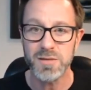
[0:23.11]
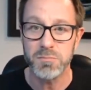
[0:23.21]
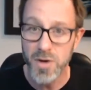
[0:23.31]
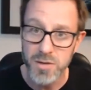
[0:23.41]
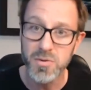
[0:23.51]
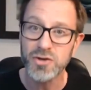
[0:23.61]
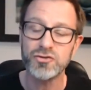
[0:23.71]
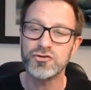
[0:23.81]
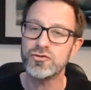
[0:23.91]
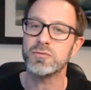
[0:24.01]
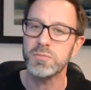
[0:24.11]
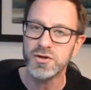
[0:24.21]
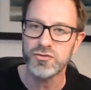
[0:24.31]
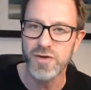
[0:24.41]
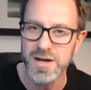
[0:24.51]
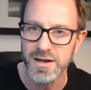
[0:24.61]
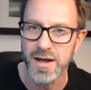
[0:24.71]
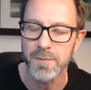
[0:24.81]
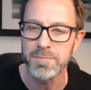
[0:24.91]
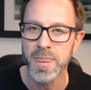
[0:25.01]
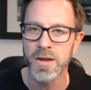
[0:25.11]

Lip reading: in my mind, you shouldn't be trading it.